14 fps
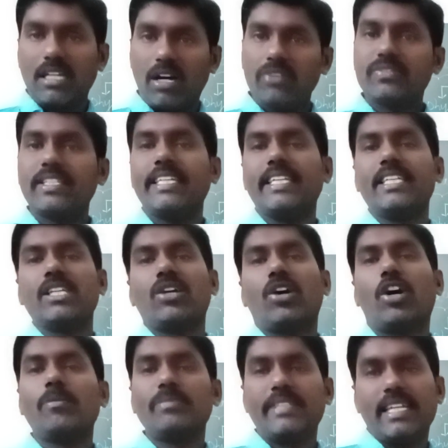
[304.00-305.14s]
of the
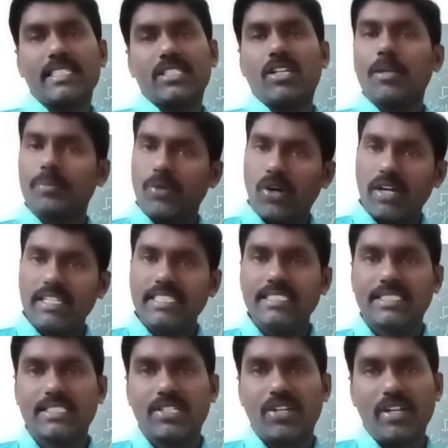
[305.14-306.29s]
object or body
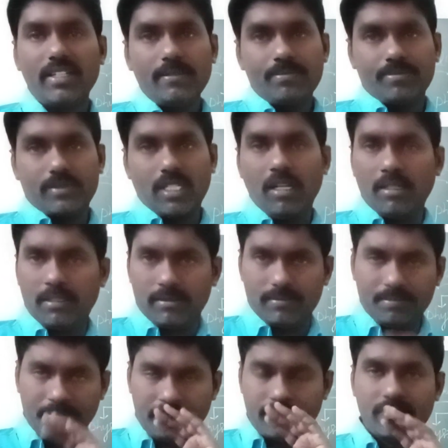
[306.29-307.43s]
is called
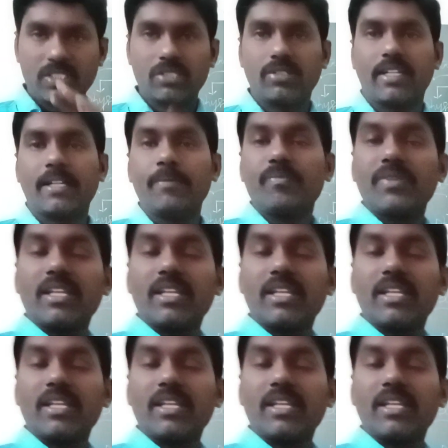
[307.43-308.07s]
sorry,